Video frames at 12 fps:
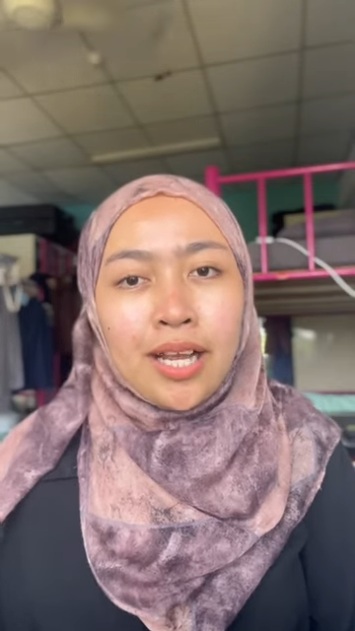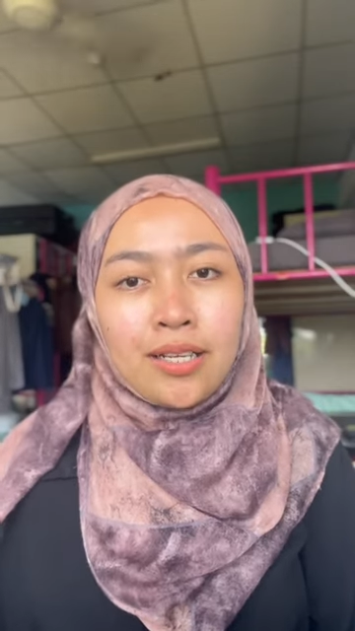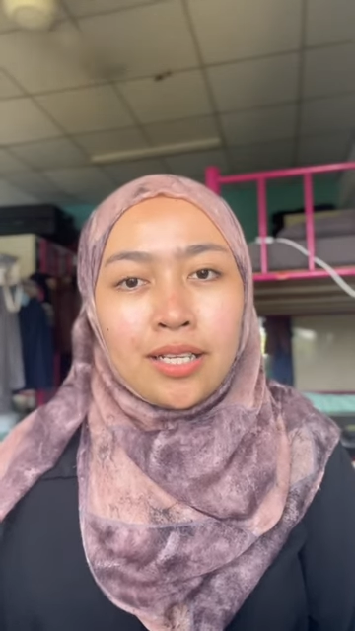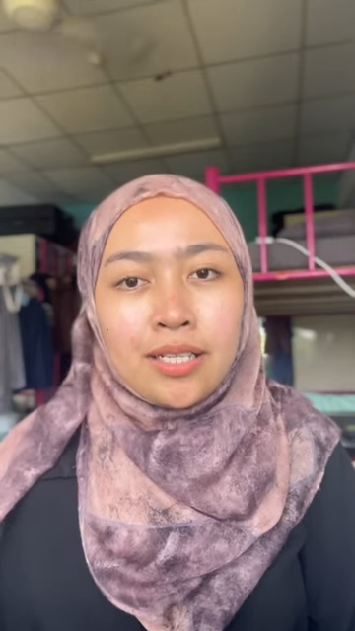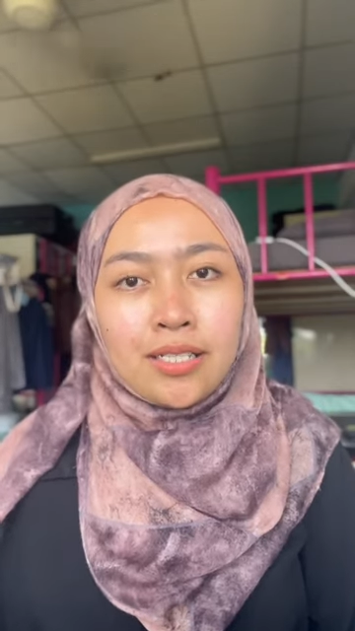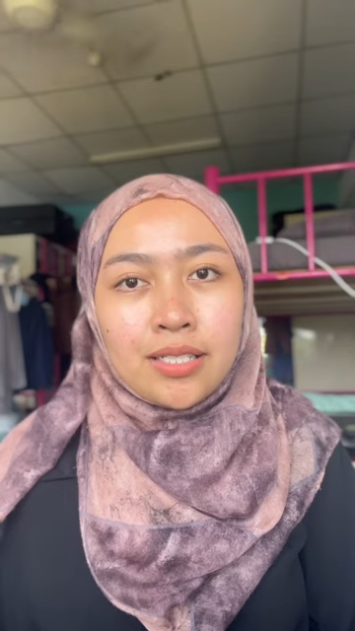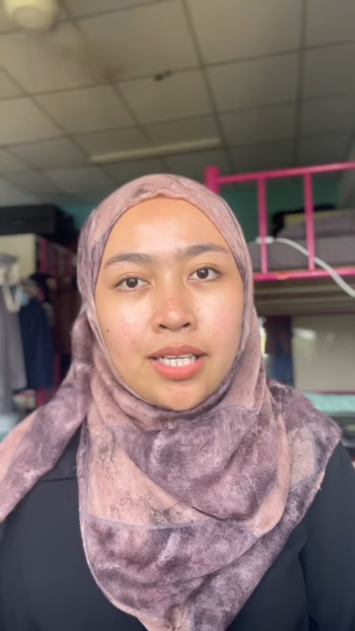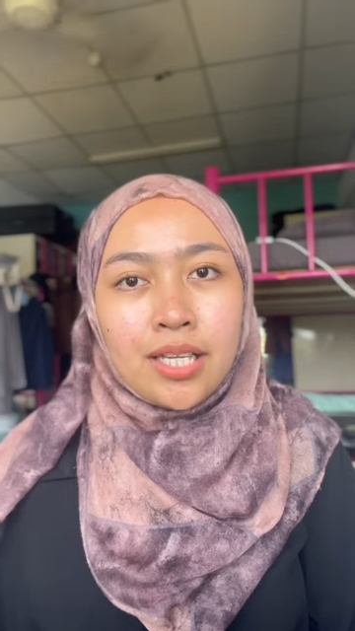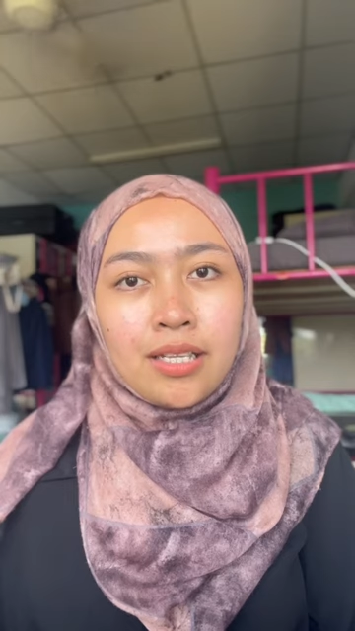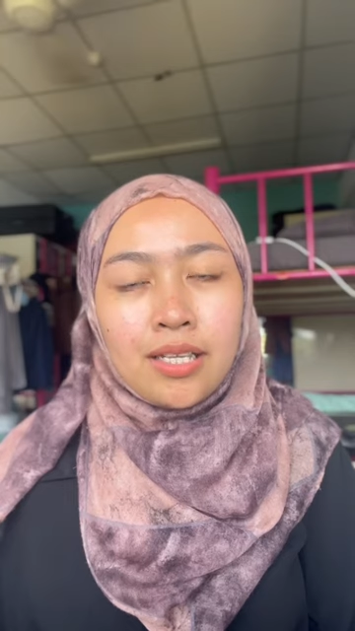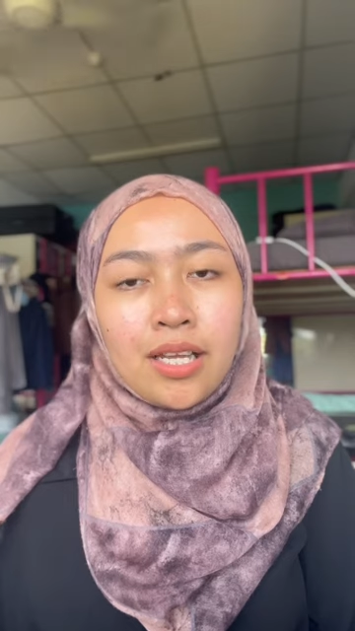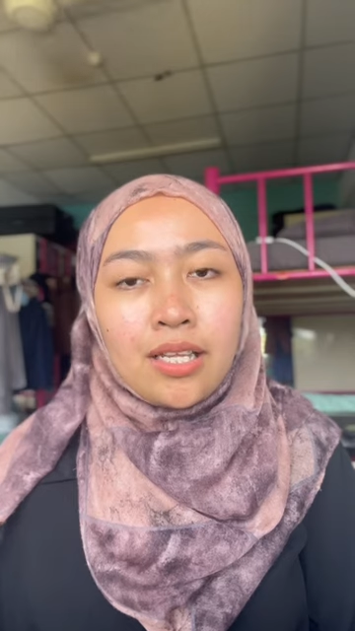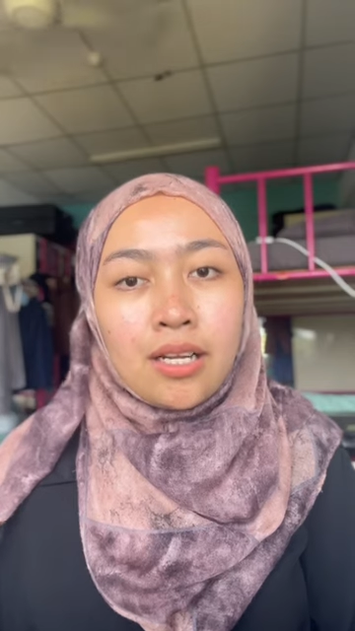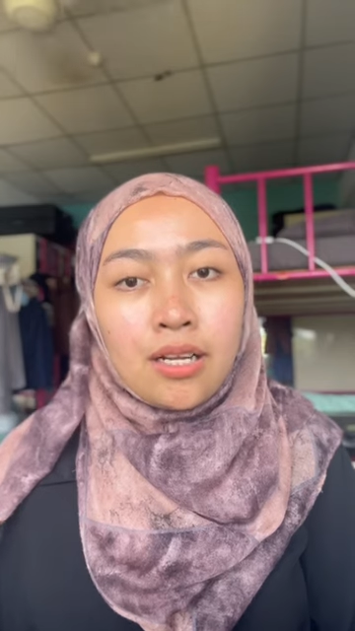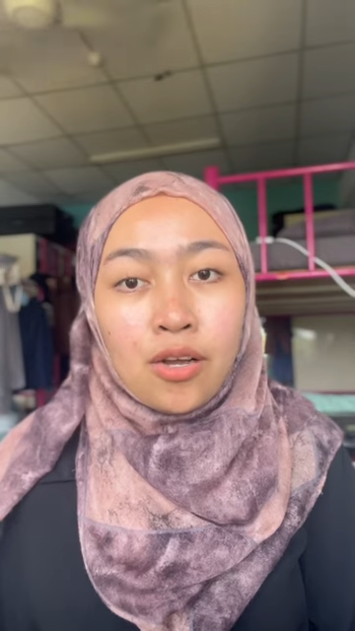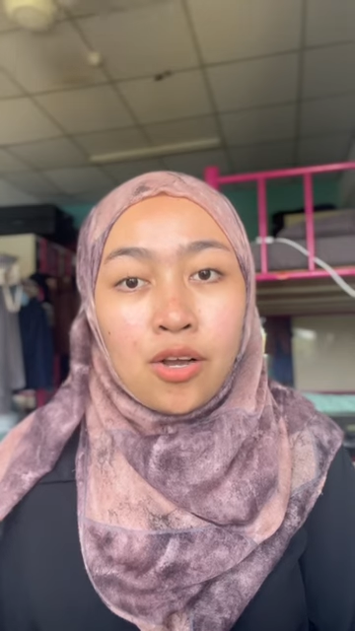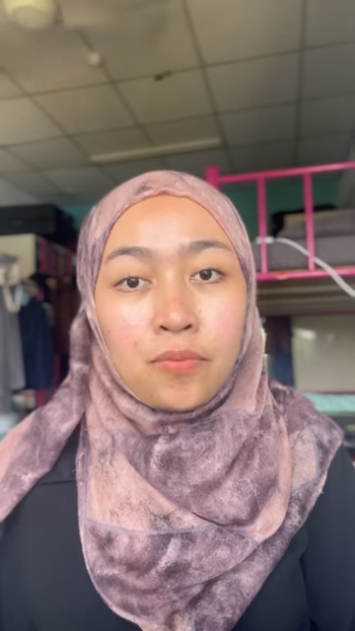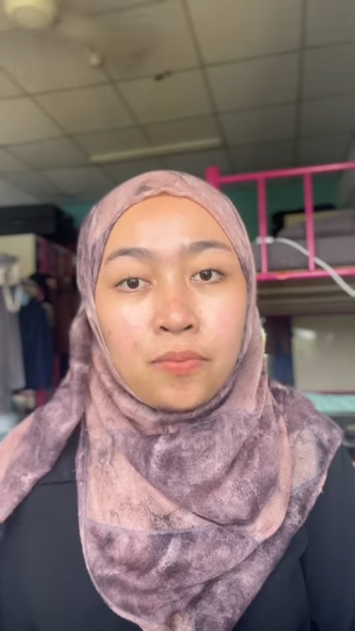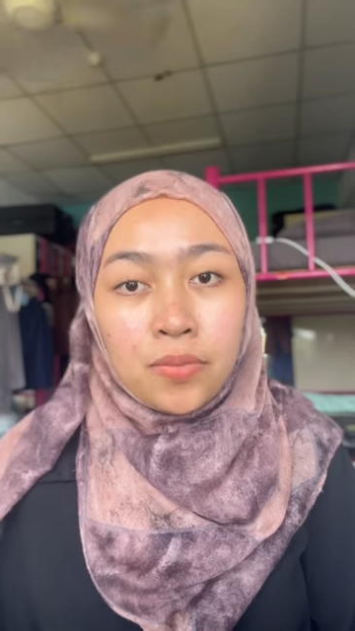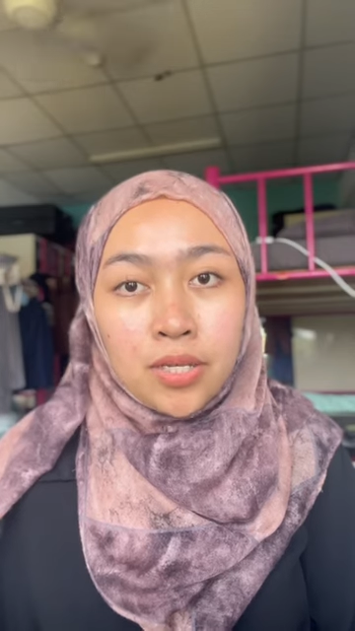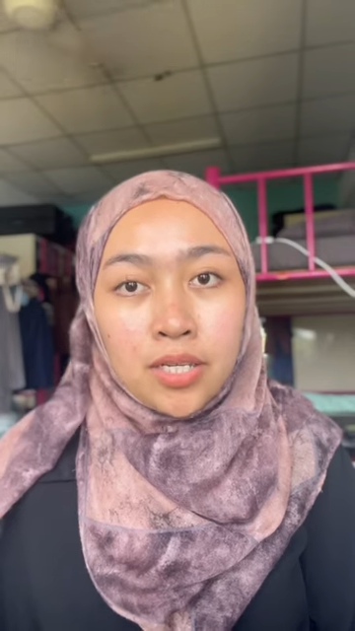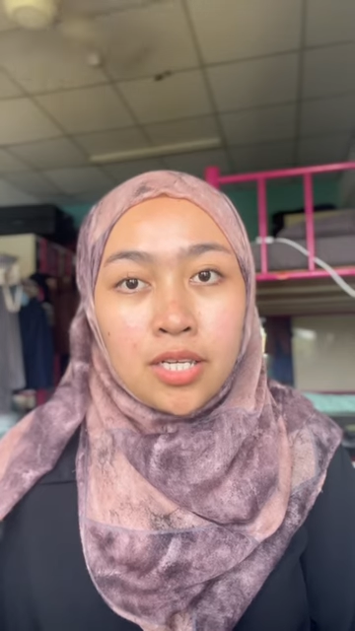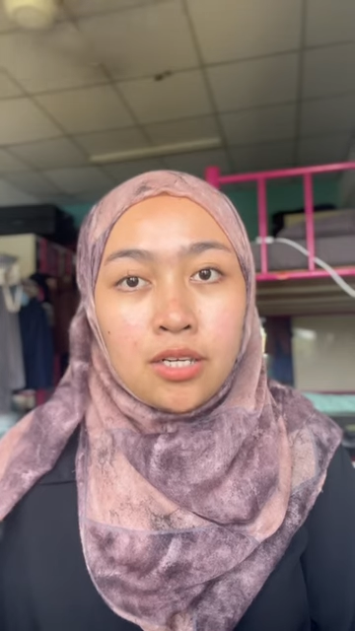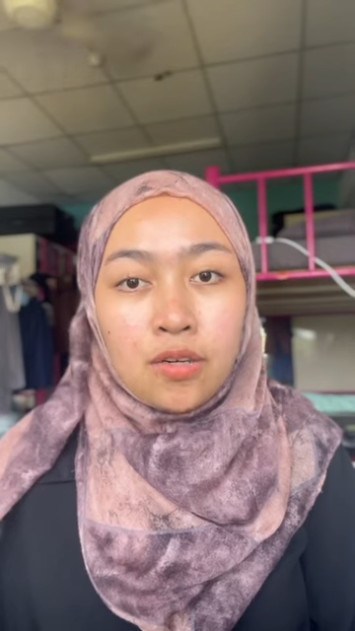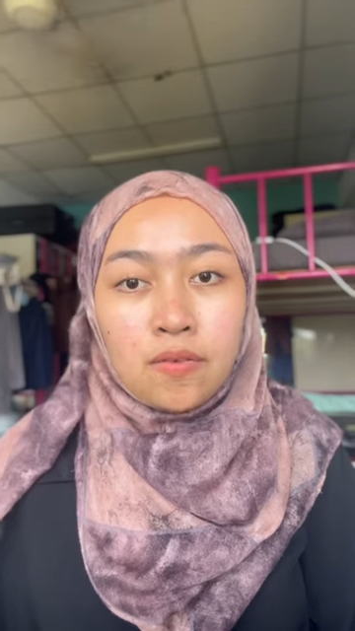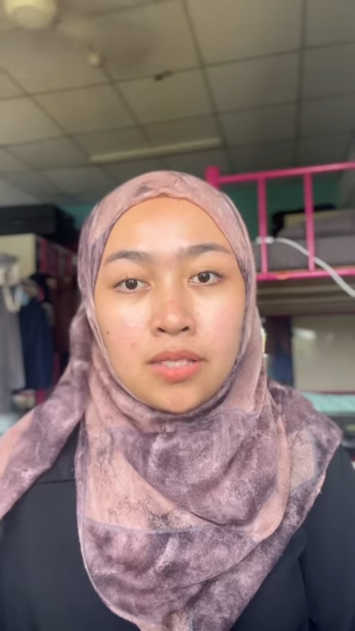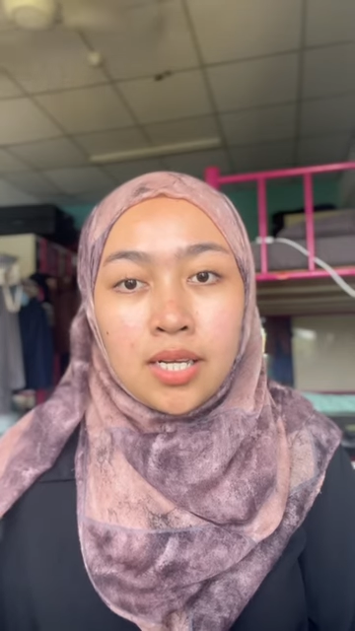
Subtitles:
under the sun in a long period of